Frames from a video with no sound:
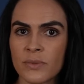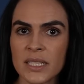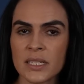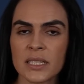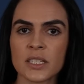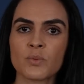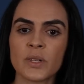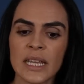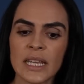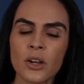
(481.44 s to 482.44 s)
residents
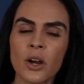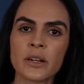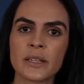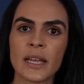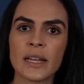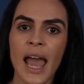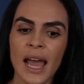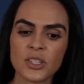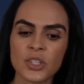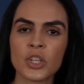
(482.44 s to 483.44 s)
would incarnate
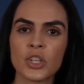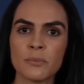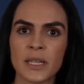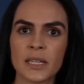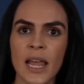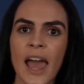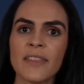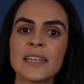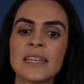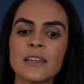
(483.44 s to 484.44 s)
as a human
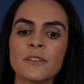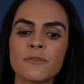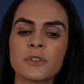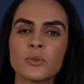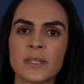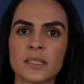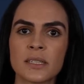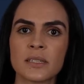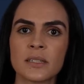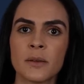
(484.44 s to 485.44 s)
and then
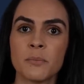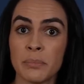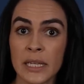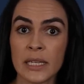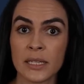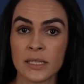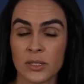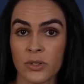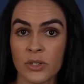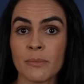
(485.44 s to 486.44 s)
influence beings
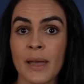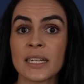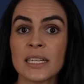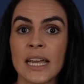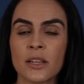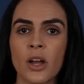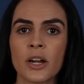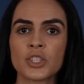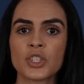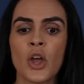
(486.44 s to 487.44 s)
or humanity at
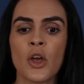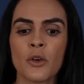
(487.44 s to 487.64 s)
large